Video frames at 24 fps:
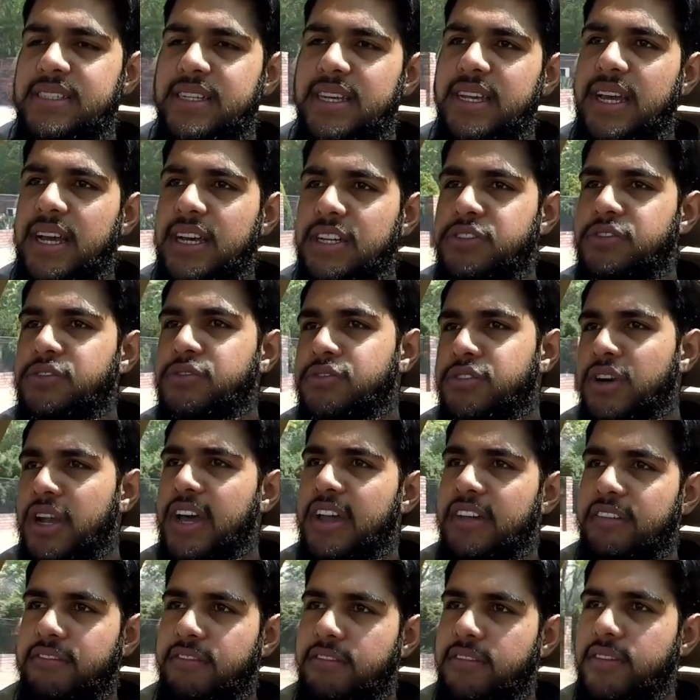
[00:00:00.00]
car to drive.
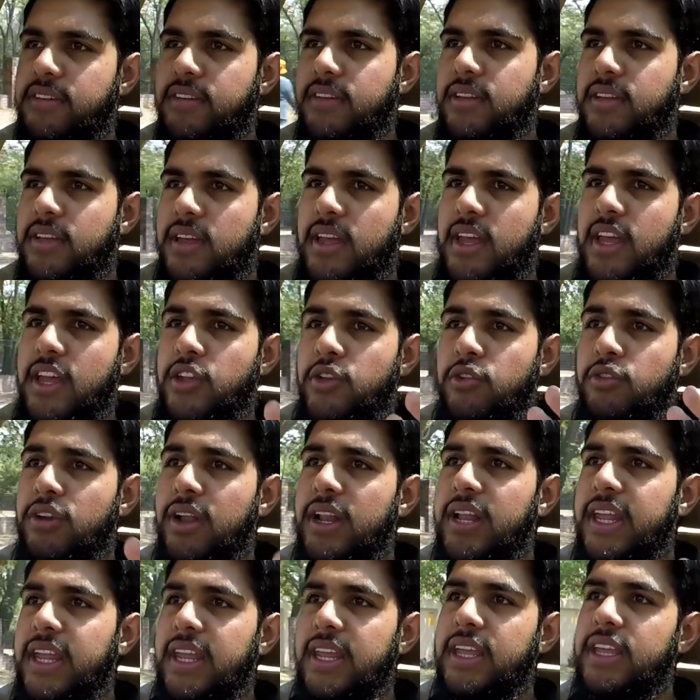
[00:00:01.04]
You
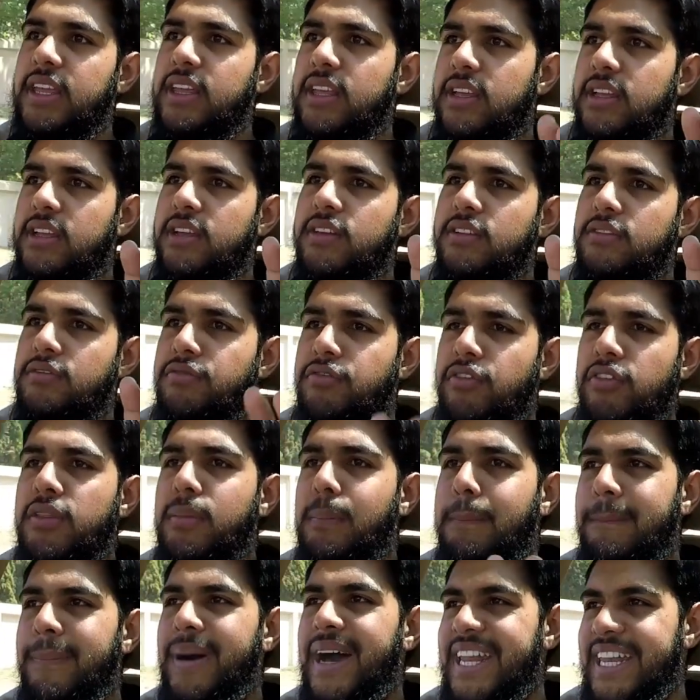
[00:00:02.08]
really, for the
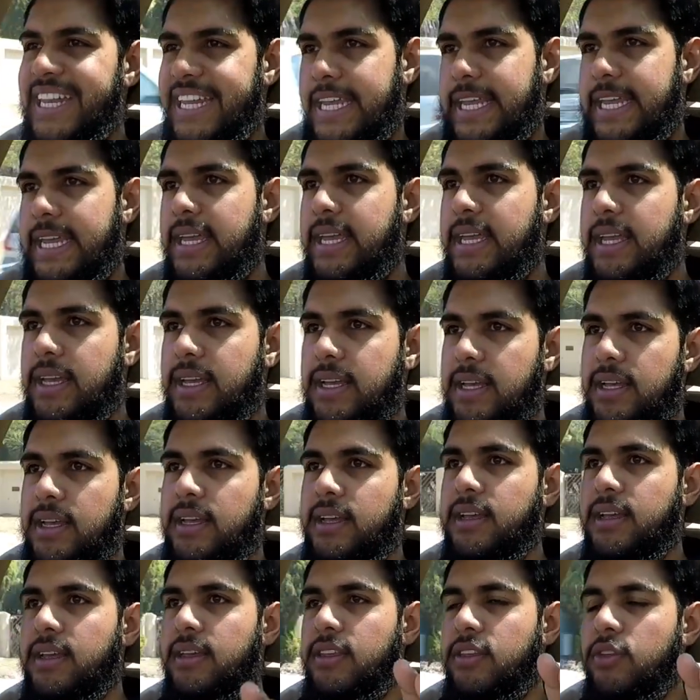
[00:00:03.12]
money,
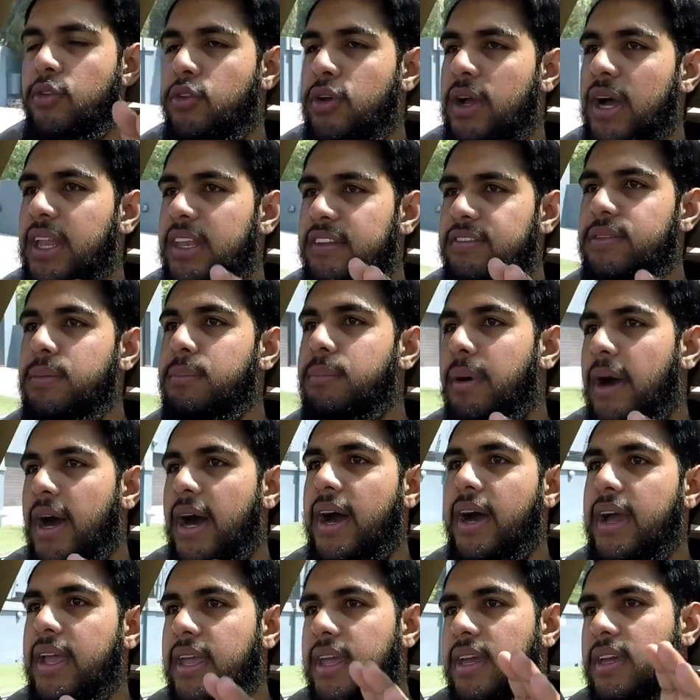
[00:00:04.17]
you can't even
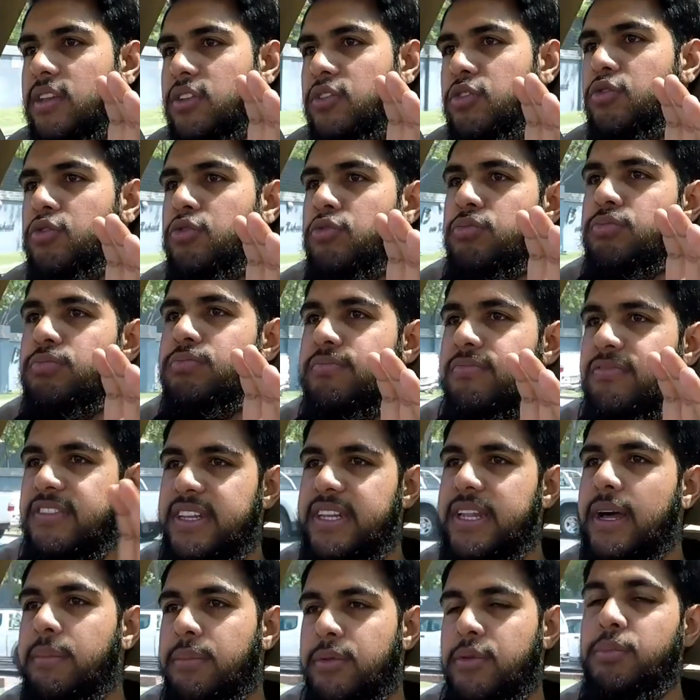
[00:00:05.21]
buy a new
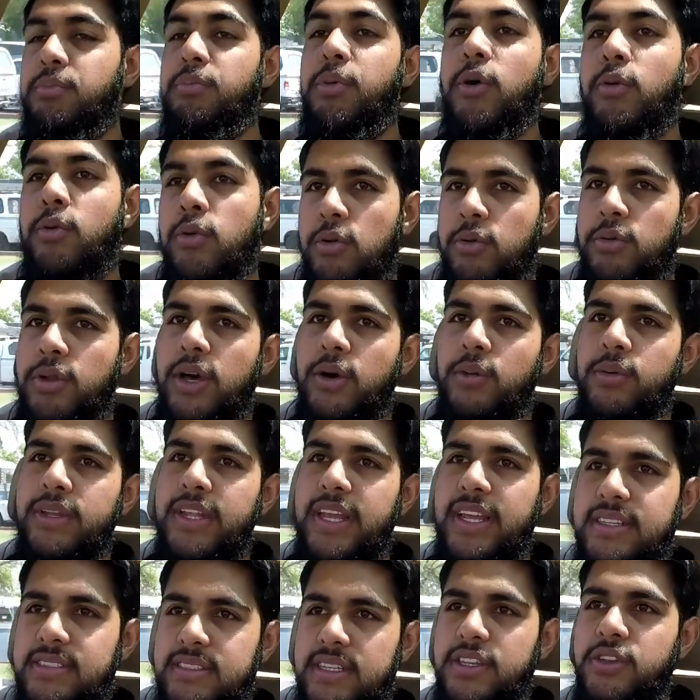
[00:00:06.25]
VW Polo
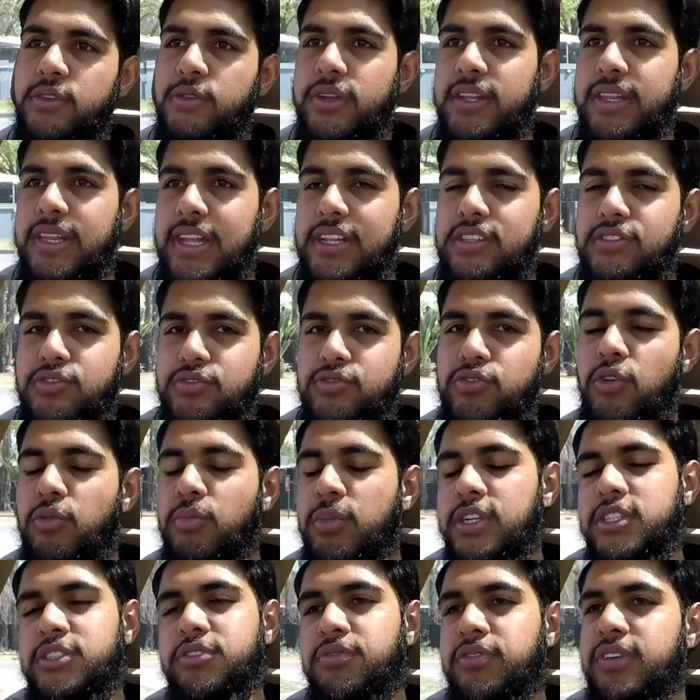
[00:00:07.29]
nowadays, and you can get so much
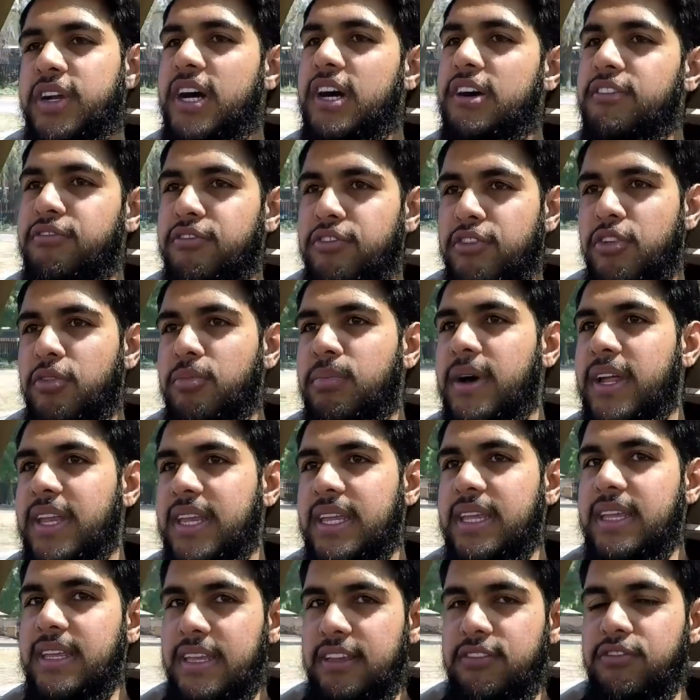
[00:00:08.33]
of car for your money
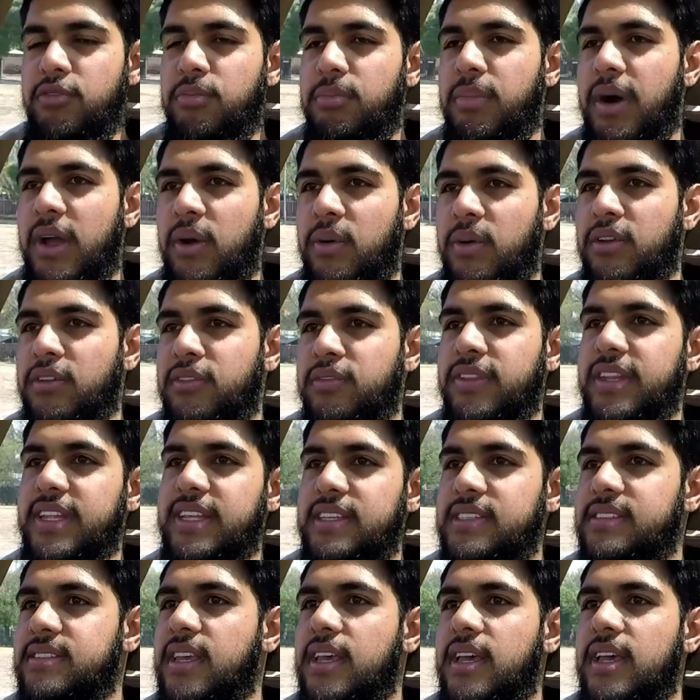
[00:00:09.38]
if you buy one of these.
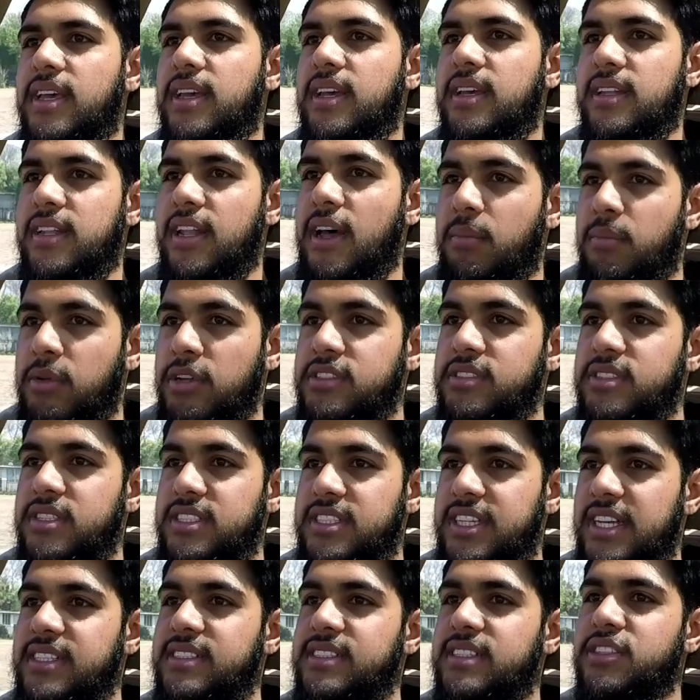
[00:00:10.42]
Now, I'm not
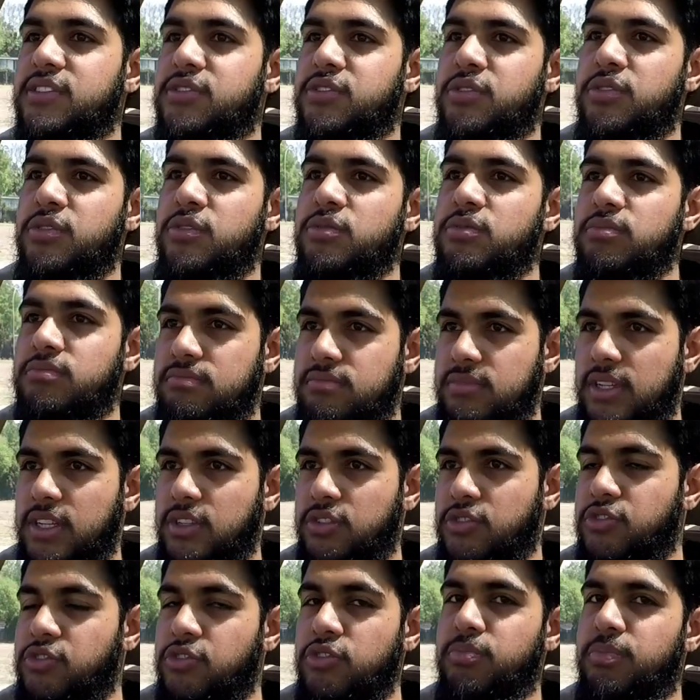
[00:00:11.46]
suggesting to you that you
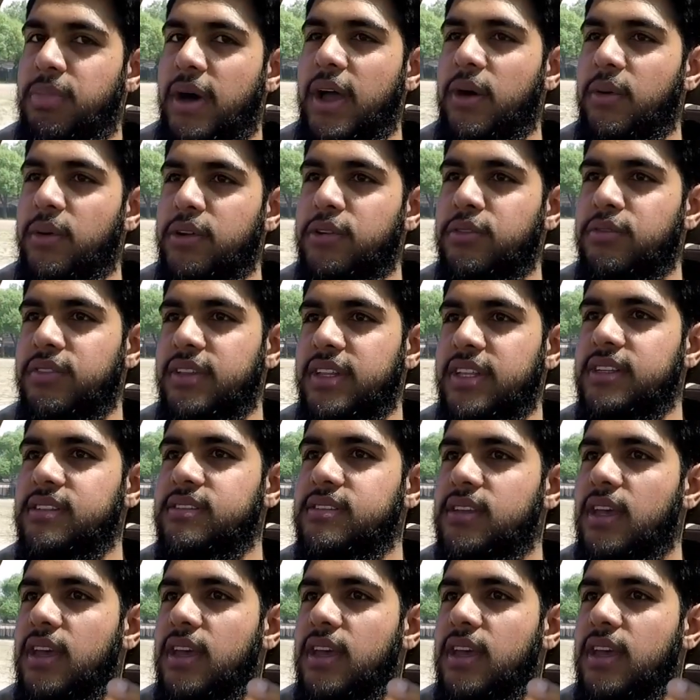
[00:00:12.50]
should buy one of these,